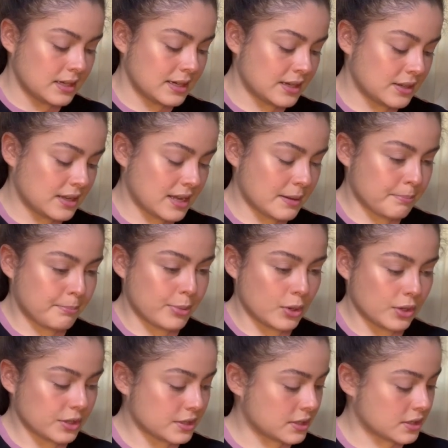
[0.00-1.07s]
Now that
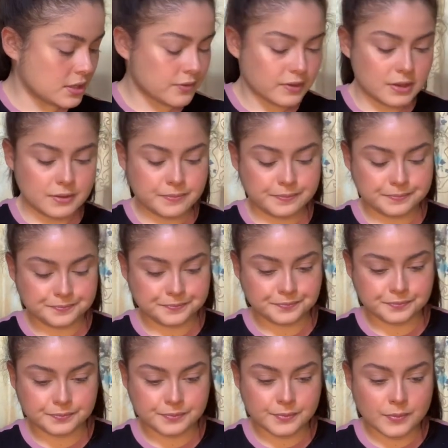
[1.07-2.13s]
bollocks is over,
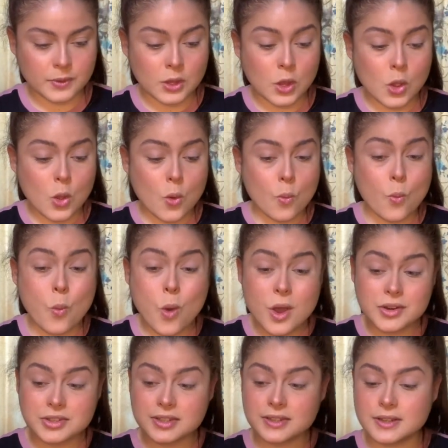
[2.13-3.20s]

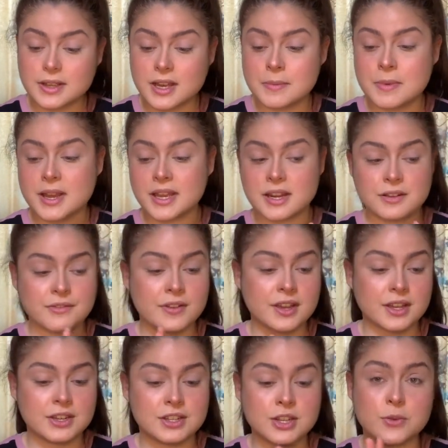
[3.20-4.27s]
what am I gonna
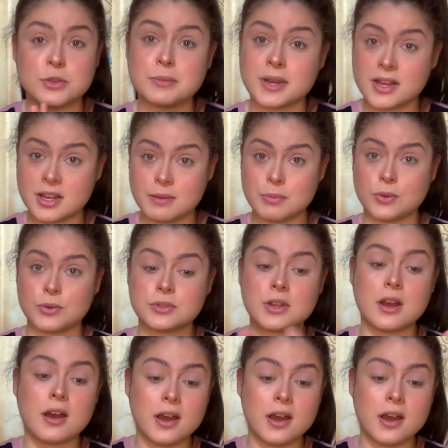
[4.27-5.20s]
fucking do with my eyeballs?